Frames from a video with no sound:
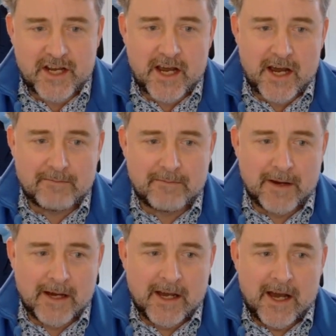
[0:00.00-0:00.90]

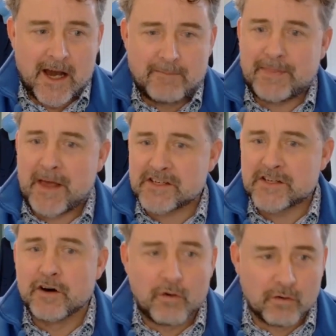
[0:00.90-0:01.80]
but that's
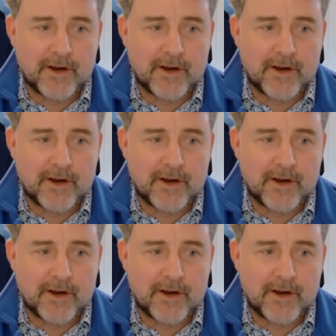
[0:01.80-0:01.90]
not all.